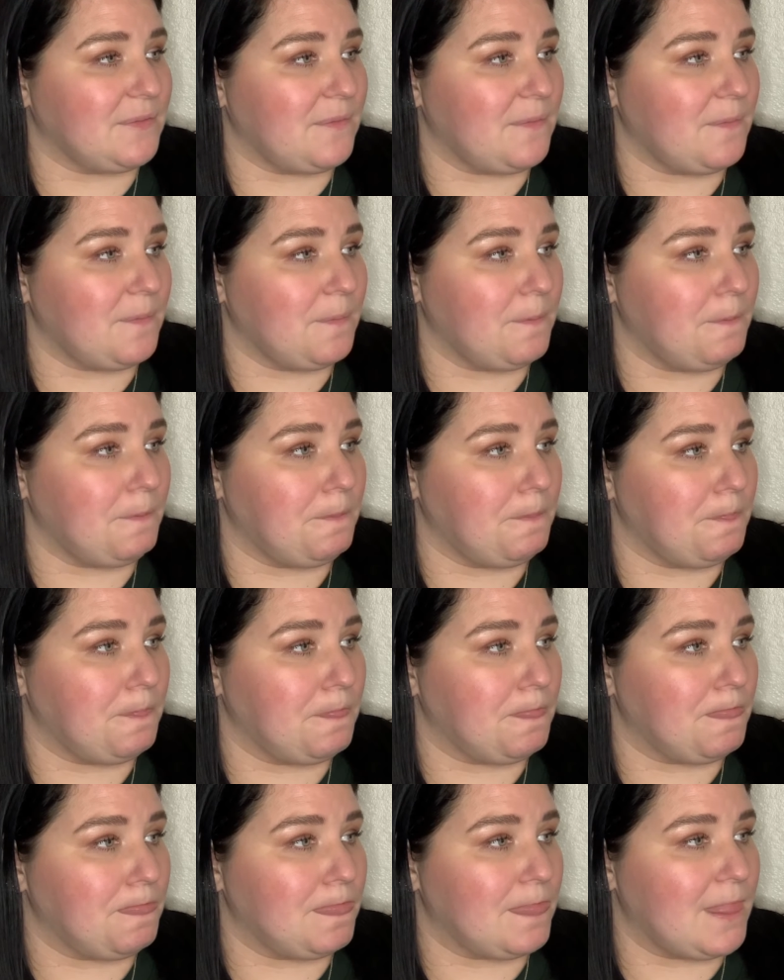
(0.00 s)

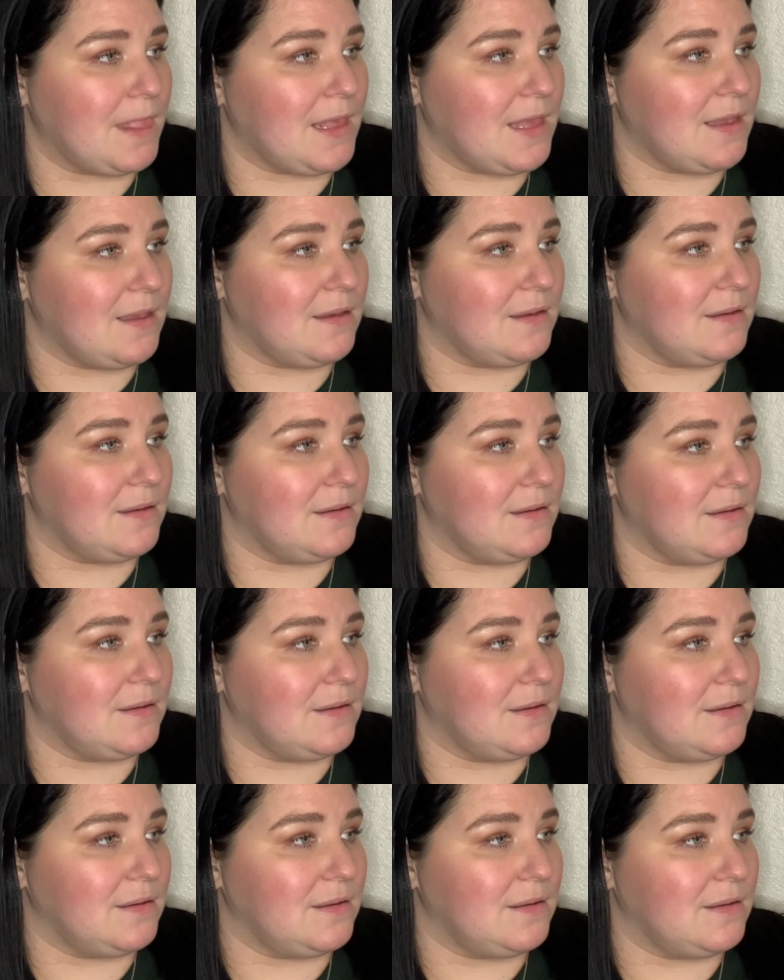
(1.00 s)

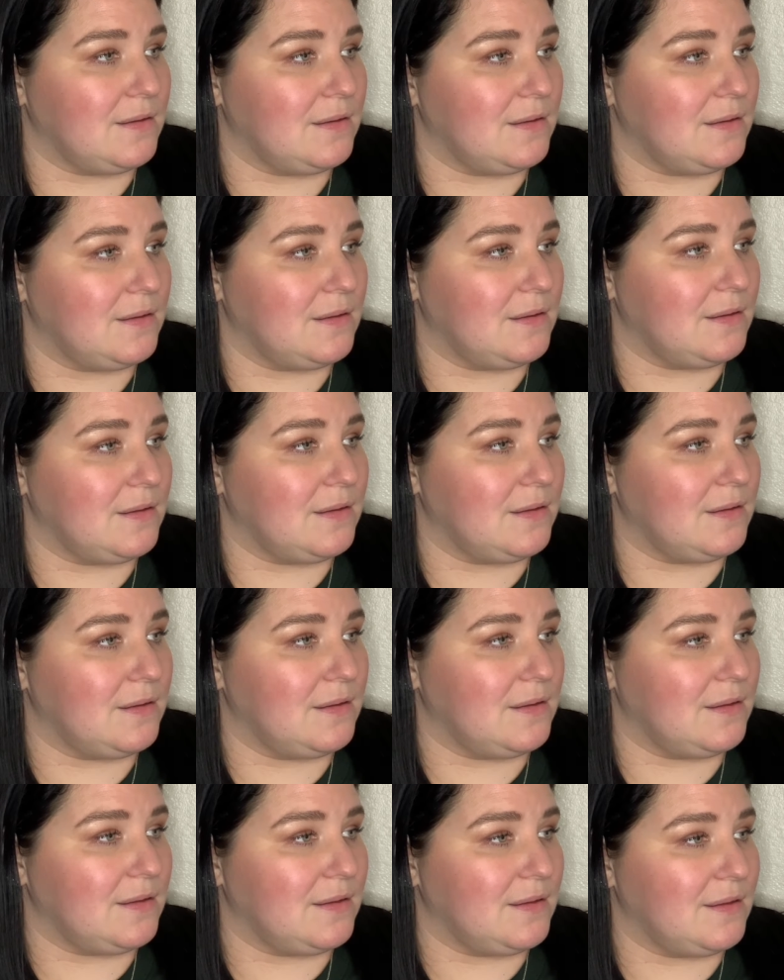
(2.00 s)

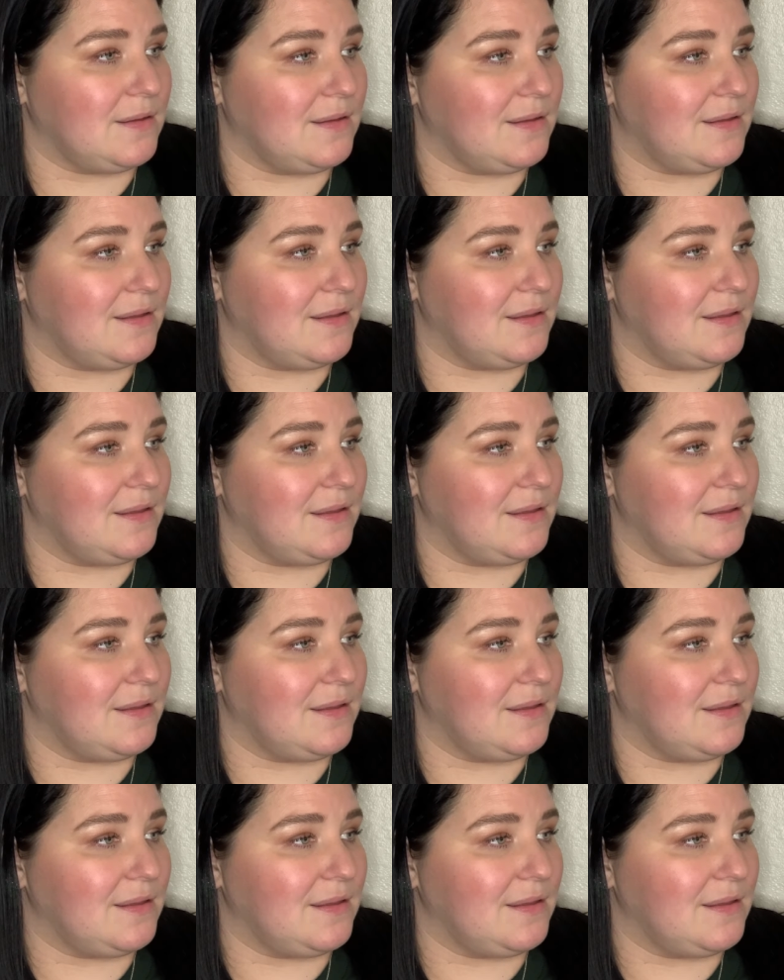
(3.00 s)
(silence)